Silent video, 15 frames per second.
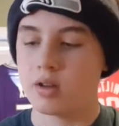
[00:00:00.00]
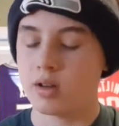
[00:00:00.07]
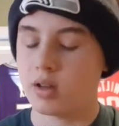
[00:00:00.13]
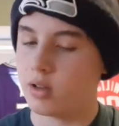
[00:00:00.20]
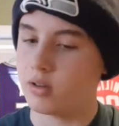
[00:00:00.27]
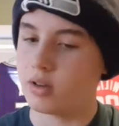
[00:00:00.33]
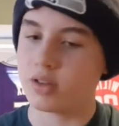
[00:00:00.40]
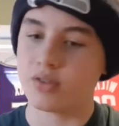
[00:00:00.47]
I
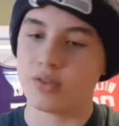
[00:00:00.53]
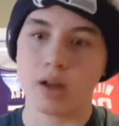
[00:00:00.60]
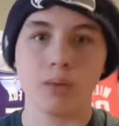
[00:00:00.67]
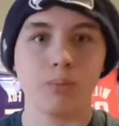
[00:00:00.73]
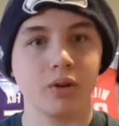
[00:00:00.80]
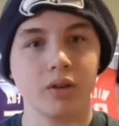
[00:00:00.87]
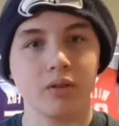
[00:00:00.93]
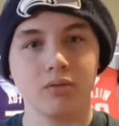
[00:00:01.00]
know you guys have had a
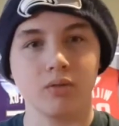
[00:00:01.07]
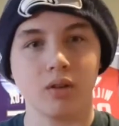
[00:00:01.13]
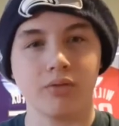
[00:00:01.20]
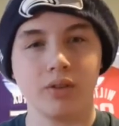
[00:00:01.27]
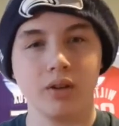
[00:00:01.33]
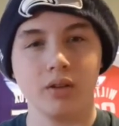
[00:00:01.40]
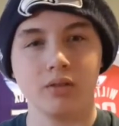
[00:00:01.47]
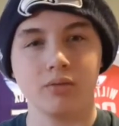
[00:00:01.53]
pretty
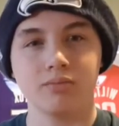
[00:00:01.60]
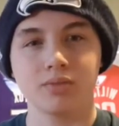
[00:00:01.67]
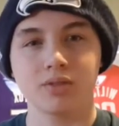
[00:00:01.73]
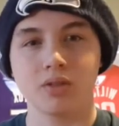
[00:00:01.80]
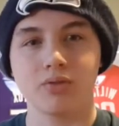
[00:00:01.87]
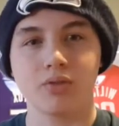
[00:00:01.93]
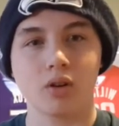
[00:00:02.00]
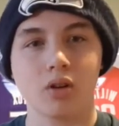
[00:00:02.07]
rough year
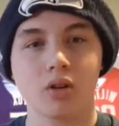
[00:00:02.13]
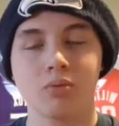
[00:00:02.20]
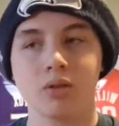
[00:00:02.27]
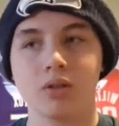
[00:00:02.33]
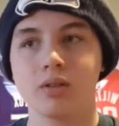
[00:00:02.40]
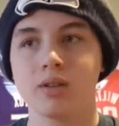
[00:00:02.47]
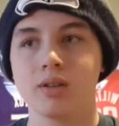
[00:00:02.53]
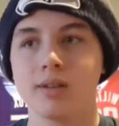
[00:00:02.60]
so far,
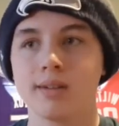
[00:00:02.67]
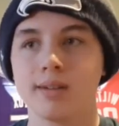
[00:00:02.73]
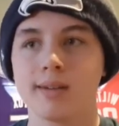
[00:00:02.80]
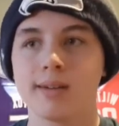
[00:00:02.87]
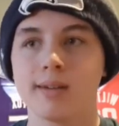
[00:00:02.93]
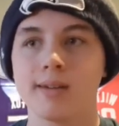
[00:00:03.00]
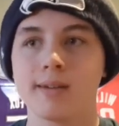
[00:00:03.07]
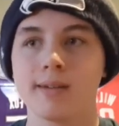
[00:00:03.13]
but
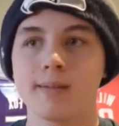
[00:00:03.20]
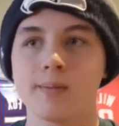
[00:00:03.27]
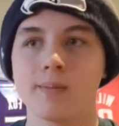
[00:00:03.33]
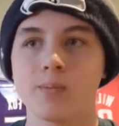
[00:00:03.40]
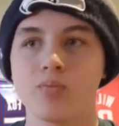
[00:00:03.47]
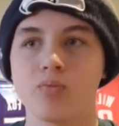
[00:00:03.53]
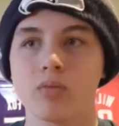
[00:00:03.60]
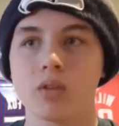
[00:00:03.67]

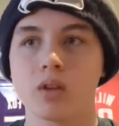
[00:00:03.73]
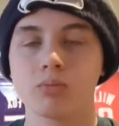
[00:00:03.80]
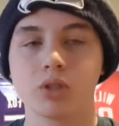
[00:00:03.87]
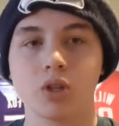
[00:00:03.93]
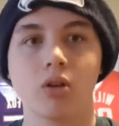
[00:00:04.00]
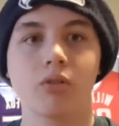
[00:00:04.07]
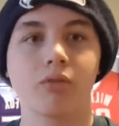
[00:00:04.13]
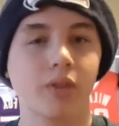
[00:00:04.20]
I'm
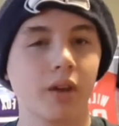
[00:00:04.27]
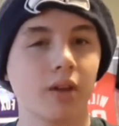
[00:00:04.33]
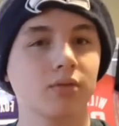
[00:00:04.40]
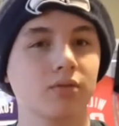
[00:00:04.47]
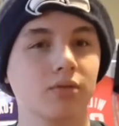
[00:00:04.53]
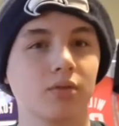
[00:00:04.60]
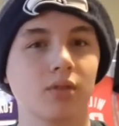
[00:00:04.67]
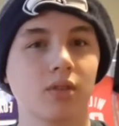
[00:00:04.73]
sure it's
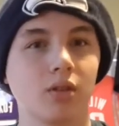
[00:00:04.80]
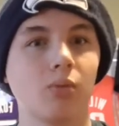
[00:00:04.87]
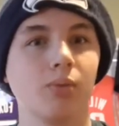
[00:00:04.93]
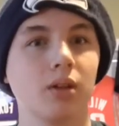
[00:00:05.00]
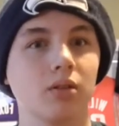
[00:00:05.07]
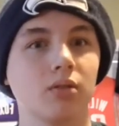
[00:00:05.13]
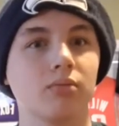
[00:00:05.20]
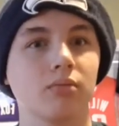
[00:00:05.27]
going to
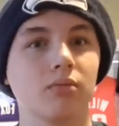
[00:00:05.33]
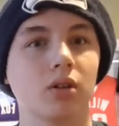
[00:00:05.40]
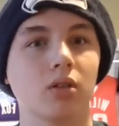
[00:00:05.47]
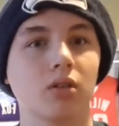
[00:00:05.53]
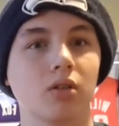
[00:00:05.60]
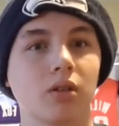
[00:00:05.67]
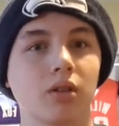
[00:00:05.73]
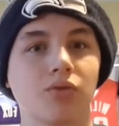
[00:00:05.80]
be
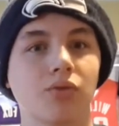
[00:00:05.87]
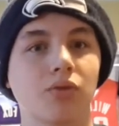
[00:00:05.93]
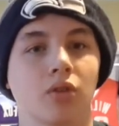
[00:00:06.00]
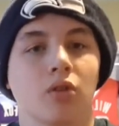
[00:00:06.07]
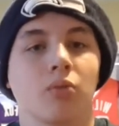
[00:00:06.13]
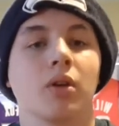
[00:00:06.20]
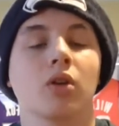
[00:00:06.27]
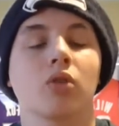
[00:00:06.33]

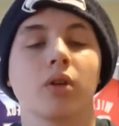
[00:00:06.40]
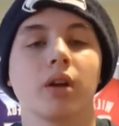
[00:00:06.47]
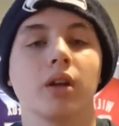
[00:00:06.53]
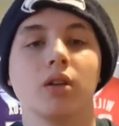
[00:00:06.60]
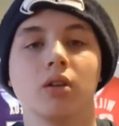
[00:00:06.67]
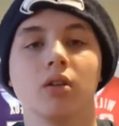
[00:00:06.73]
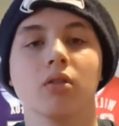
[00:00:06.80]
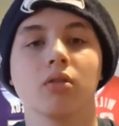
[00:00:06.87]
a great
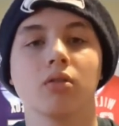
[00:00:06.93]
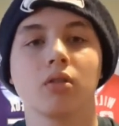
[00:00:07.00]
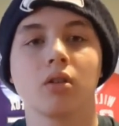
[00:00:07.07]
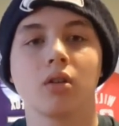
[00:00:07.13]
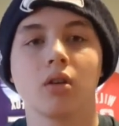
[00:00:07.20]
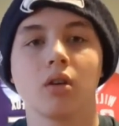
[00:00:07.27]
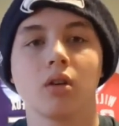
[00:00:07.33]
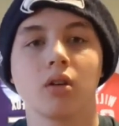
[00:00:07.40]
year.
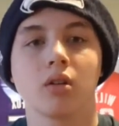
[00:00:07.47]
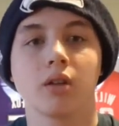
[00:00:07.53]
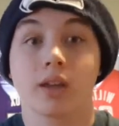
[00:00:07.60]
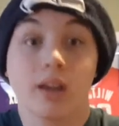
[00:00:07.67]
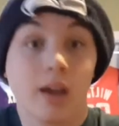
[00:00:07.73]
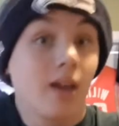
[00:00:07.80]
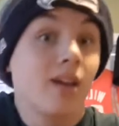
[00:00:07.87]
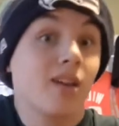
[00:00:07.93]

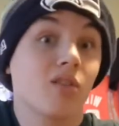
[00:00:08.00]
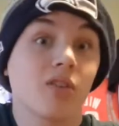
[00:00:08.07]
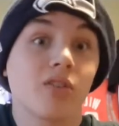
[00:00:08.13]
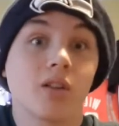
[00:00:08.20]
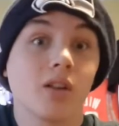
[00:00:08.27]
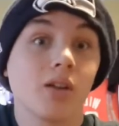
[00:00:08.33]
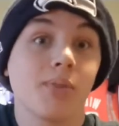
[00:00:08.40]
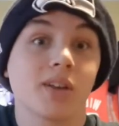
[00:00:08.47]
Like, hey, you got the
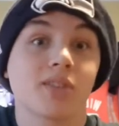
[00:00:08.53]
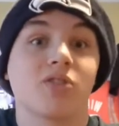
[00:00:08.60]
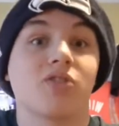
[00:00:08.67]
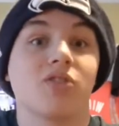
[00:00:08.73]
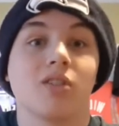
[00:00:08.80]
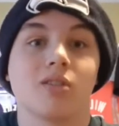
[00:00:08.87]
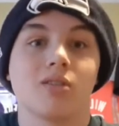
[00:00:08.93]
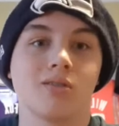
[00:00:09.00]
Olympics
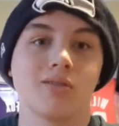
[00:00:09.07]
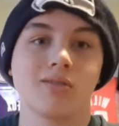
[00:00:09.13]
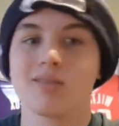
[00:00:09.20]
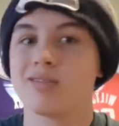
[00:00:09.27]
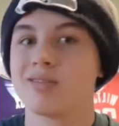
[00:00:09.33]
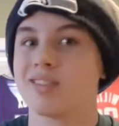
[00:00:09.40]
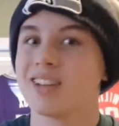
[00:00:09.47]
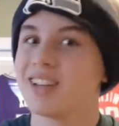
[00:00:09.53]
this year.
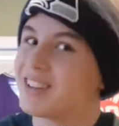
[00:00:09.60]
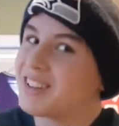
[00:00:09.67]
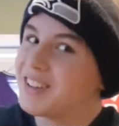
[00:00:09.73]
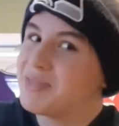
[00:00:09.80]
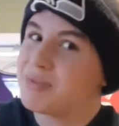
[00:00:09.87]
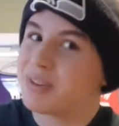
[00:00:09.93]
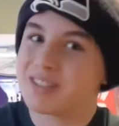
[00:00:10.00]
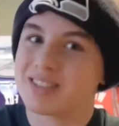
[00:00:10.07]
You got the
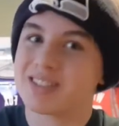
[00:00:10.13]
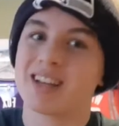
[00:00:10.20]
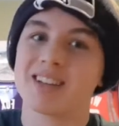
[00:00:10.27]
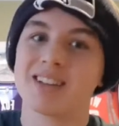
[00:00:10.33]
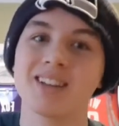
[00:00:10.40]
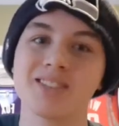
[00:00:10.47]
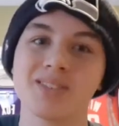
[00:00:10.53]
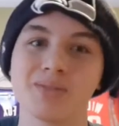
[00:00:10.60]
Olympics. Like,
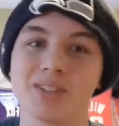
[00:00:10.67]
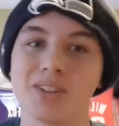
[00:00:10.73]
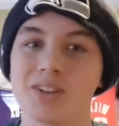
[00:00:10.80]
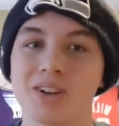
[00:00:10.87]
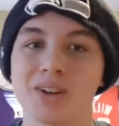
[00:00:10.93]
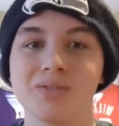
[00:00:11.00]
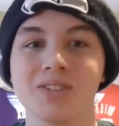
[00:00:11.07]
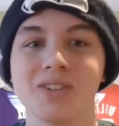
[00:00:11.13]
that's something to
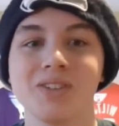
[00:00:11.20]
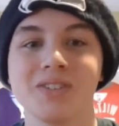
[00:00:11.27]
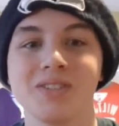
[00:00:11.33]
look up to.